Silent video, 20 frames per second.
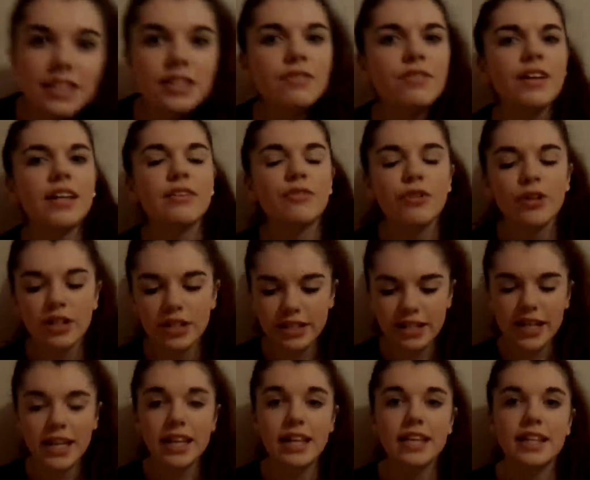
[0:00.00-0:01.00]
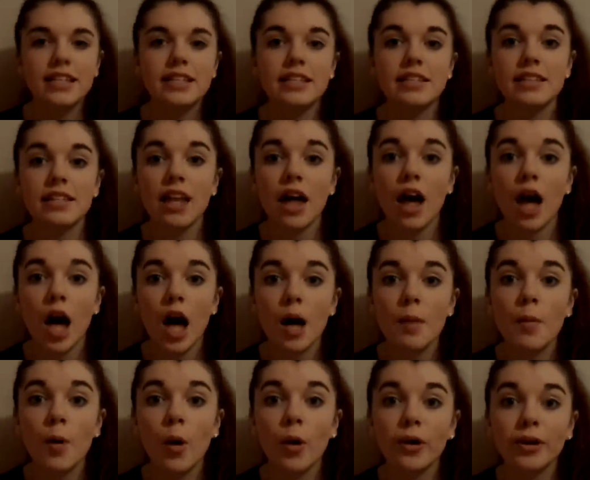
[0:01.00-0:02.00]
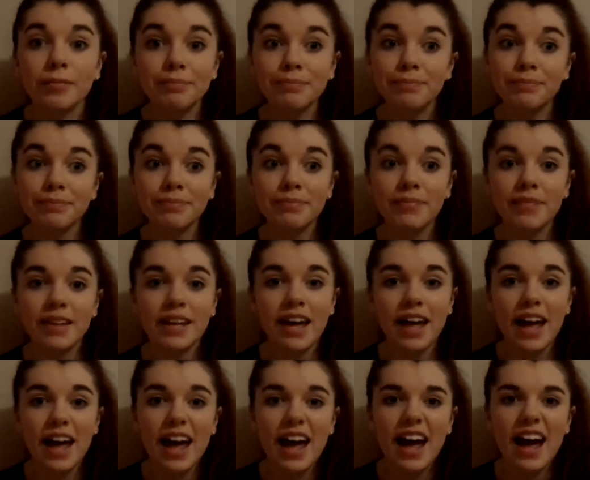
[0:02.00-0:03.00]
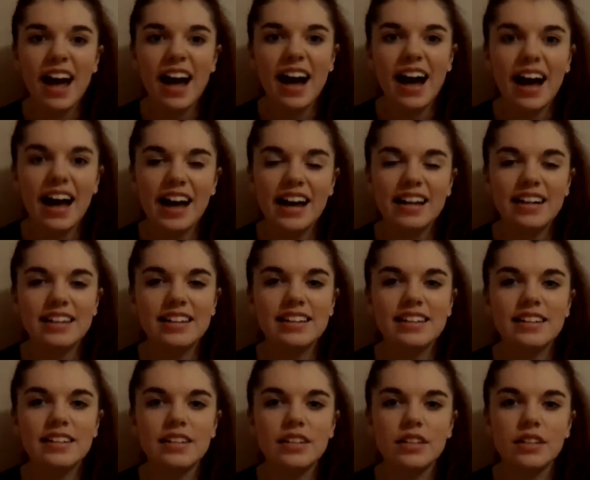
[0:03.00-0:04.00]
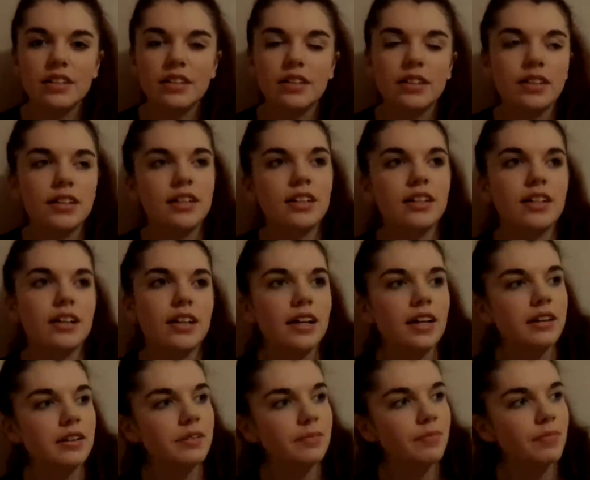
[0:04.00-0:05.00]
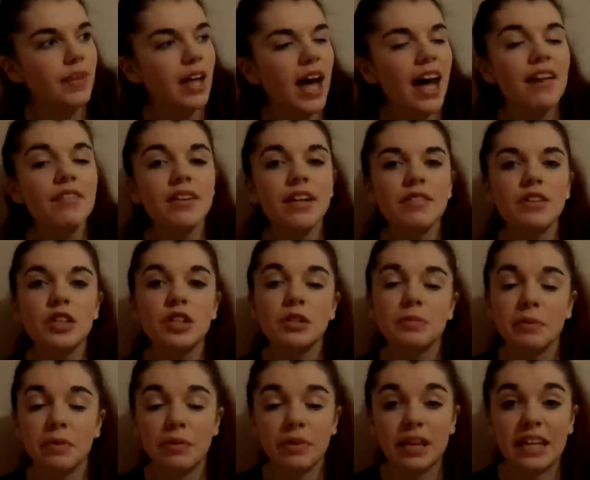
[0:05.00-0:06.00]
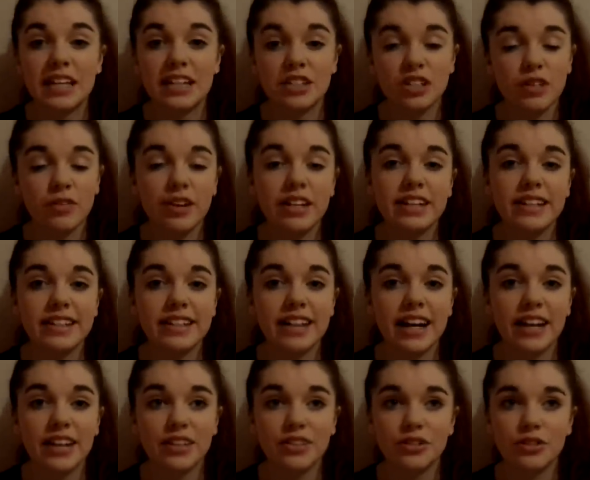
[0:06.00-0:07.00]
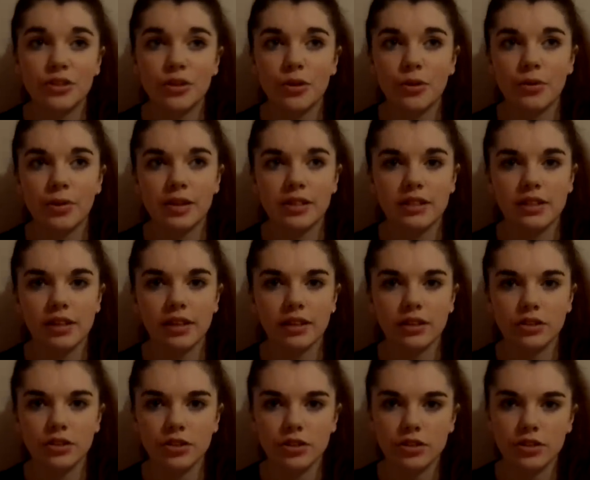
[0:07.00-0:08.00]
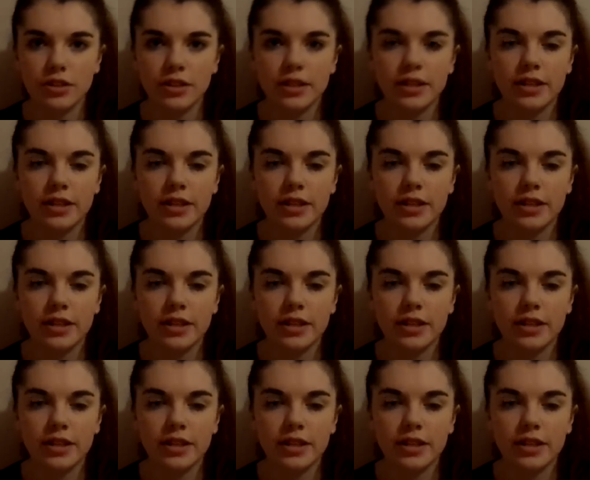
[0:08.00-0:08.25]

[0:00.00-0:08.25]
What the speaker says: favourite is a book. And I never used to be really into reading. I used to always like just